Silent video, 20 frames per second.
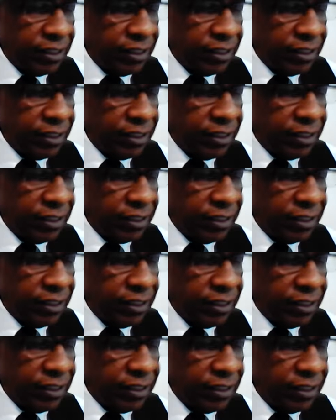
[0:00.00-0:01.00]

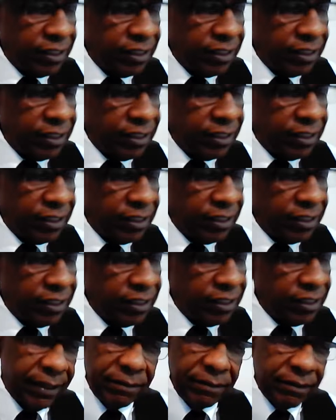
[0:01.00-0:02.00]
That's how you got to look at
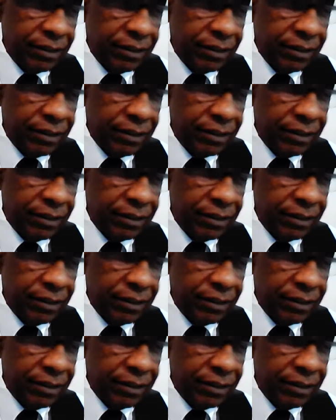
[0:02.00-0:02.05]
it.